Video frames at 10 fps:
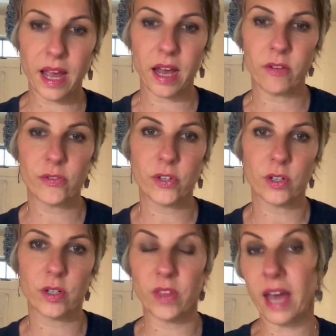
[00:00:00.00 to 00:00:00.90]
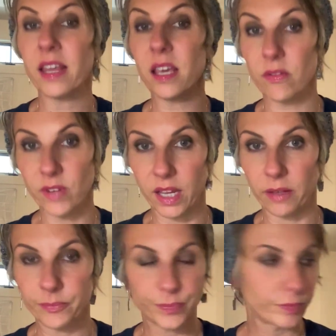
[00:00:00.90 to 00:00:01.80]
after that evening
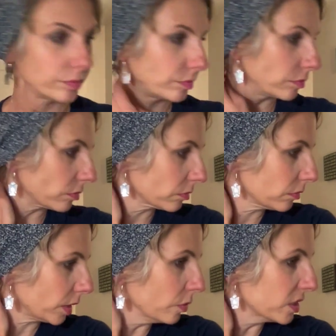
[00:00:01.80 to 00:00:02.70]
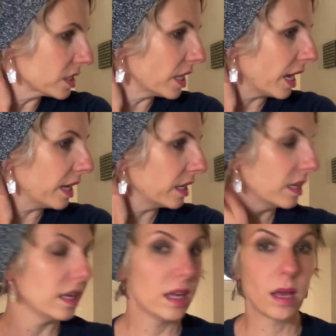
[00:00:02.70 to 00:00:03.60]
was that
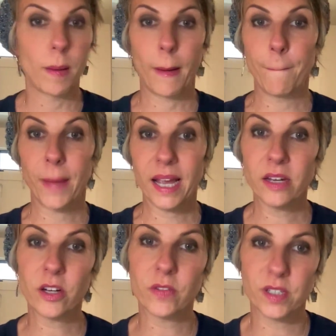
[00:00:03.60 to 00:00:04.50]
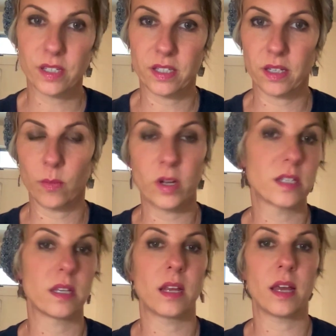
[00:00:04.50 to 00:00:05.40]
my nervous system
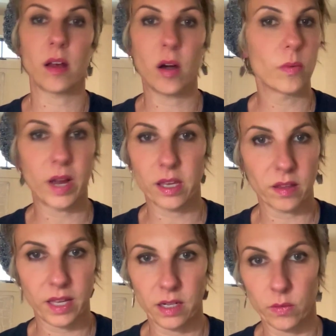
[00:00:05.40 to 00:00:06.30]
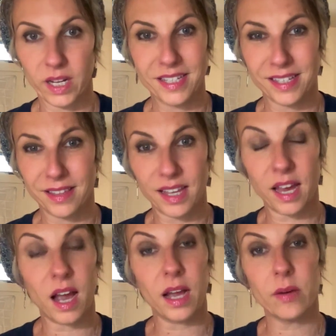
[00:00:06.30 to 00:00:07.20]
wasn't at all regulated when I sent
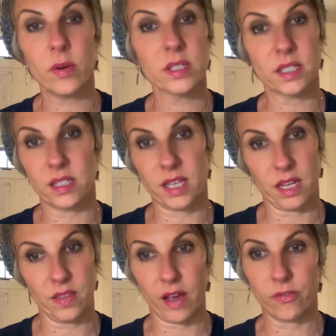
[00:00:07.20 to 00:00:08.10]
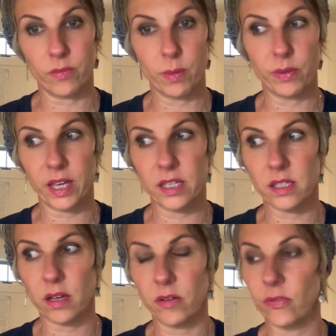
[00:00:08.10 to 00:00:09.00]
that. I wasn't sending that from a place
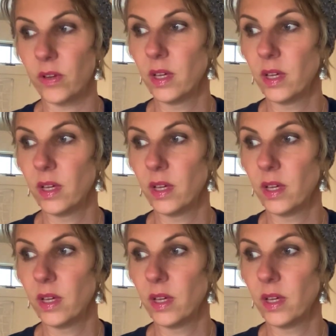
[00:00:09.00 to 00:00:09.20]
of